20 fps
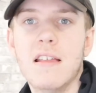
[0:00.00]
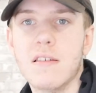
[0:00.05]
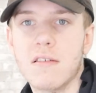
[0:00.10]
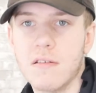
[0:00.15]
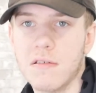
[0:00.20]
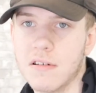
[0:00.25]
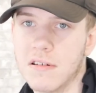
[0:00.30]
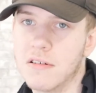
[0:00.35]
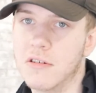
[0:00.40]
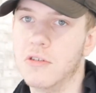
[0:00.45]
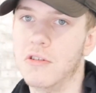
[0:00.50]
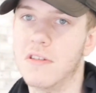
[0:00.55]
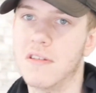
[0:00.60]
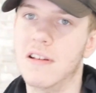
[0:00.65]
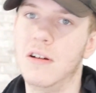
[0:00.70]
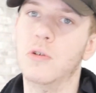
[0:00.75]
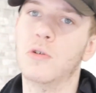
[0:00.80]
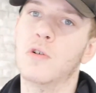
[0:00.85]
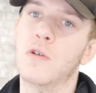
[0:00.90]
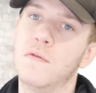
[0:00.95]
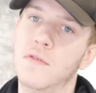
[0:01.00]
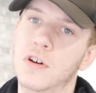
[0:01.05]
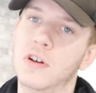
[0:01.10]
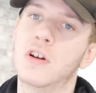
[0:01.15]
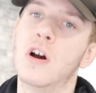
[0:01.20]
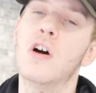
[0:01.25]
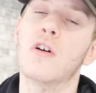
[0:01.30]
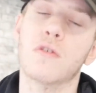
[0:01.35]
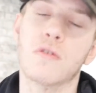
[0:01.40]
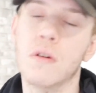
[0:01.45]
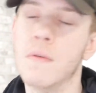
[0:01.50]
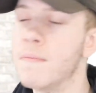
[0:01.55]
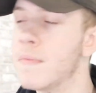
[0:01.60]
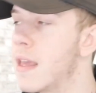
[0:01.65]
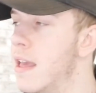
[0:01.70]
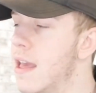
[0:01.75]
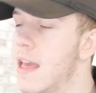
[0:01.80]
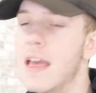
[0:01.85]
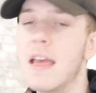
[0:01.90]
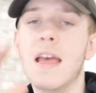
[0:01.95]
so it could still cover the cost.
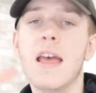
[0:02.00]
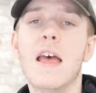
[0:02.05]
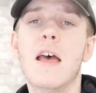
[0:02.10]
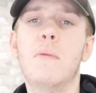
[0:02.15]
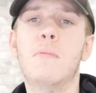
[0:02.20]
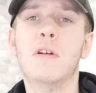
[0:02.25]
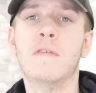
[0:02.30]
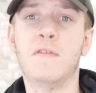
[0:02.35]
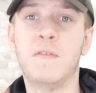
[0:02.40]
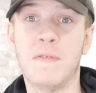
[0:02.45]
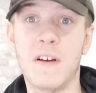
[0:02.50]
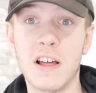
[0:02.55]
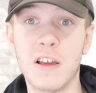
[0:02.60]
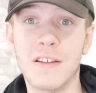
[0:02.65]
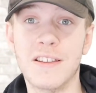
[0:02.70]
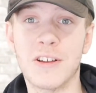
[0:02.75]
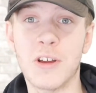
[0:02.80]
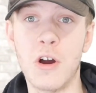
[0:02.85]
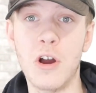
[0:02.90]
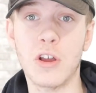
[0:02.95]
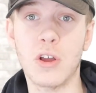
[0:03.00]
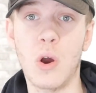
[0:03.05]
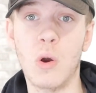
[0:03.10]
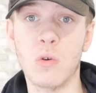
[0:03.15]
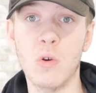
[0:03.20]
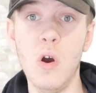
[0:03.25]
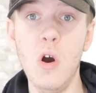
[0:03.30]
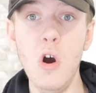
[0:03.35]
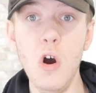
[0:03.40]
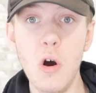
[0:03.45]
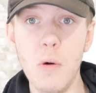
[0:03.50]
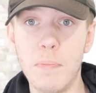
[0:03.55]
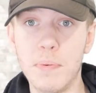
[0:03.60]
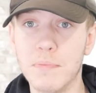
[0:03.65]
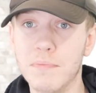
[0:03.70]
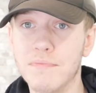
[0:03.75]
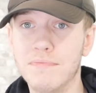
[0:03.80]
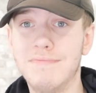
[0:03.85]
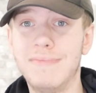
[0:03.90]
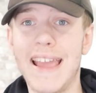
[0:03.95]
But if the value of the coin goes
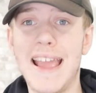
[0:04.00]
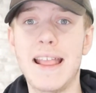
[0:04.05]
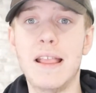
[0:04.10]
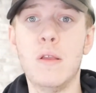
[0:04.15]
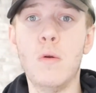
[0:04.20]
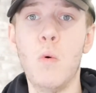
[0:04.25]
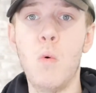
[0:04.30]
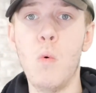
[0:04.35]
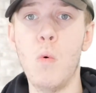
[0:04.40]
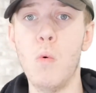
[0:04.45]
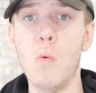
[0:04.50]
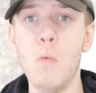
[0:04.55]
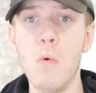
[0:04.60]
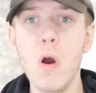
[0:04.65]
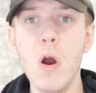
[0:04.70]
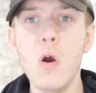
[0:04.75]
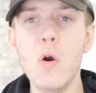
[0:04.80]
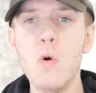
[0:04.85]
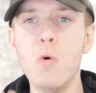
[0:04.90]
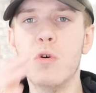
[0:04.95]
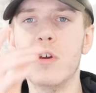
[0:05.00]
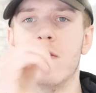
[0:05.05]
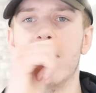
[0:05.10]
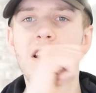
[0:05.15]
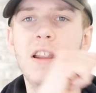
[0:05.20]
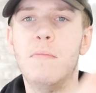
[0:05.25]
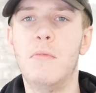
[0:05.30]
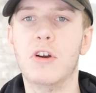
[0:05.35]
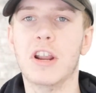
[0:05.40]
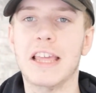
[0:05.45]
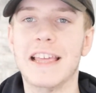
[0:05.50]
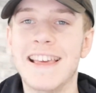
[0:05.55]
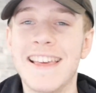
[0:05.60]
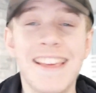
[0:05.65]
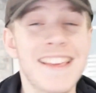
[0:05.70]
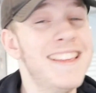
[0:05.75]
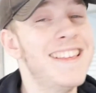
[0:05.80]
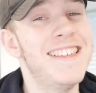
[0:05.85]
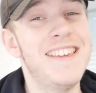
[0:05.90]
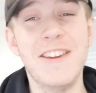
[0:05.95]
up, then you're in the money.
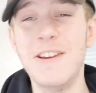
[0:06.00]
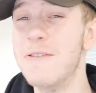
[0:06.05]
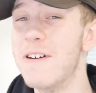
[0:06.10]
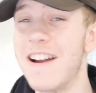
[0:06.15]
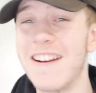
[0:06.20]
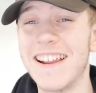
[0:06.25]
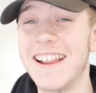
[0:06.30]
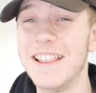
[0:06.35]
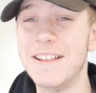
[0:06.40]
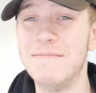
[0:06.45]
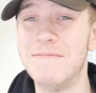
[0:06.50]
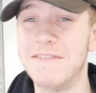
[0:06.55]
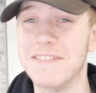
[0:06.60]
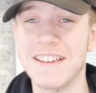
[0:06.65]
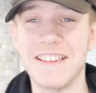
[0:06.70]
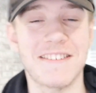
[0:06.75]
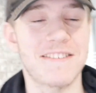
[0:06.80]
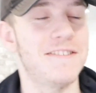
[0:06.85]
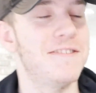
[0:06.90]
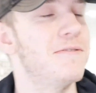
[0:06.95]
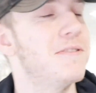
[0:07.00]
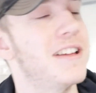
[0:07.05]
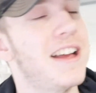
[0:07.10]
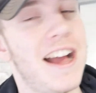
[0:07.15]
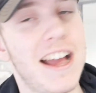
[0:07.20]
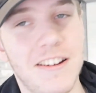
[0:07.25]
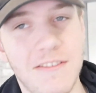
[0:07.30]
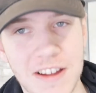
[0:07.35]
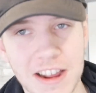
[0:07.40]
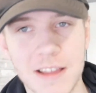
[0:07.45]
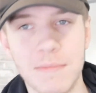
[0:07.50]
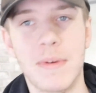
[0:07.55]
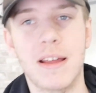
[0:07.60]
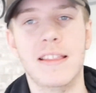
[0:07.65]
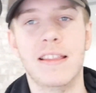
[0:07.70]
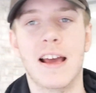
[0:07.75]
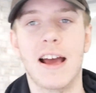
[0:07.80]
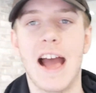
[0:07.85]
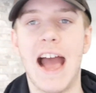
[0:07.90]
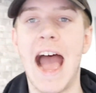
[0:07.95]
You are in the money. So I
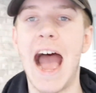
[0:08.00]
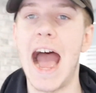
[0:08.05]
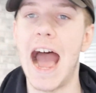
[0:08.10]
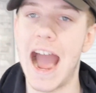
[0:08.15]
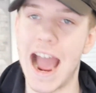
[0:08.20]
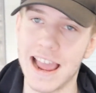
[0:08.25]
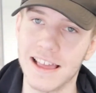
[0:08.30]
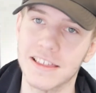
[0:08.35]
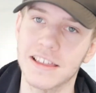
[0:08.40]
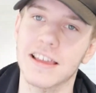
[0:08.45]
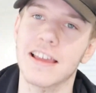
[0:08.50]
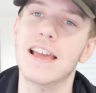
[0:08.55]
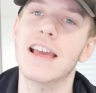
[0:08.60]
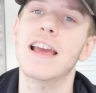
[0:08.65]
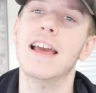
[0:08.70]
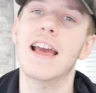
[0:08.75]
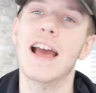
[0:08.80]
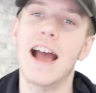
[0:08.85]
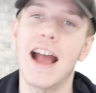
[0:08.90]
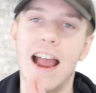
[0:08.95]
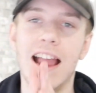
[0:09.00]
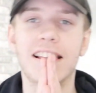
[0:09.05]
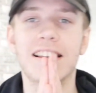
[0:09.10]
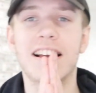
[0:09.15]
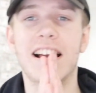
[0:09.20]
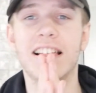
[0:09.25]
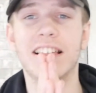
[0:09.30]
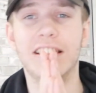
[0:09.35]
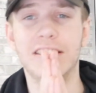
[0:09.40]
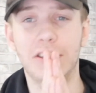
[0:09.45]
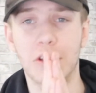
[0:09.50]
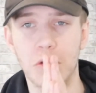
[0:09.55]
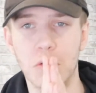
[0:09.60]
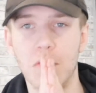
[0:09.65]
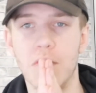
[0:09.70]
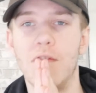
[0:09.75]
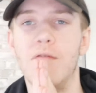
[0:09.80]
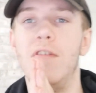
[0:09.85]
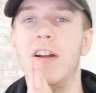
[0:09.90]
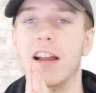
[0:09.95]
recommend that highly
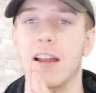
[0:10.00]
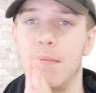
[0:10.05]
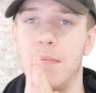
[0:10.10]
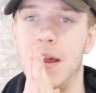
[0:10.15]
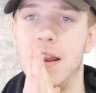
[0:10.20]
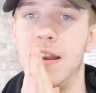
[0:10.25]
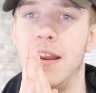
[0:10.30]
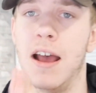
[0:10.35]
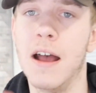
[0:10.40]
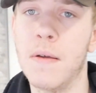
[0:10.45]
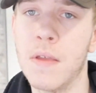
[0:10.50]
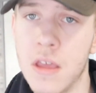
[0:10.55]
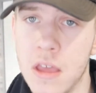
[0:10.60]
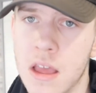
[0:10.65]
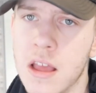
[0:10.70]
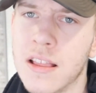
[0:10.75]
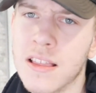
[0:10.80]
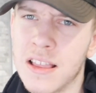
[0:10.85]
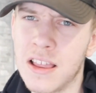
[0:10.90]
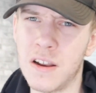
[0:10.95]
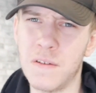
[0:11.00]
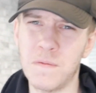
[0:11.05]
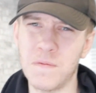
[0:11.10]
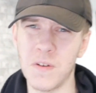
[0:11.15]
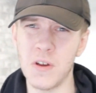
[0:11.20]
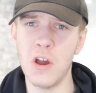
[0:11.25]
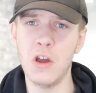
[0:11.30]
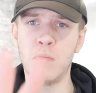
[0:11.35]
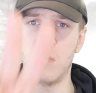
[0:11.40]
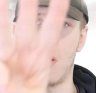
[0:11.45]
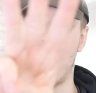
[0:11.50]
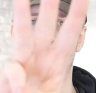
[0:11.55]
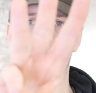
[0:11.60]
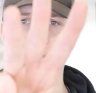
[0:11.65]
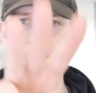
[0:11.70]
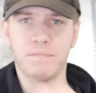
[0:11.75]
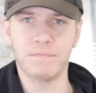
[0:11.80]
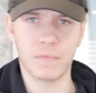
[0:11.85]
do recommend that. Now the third one,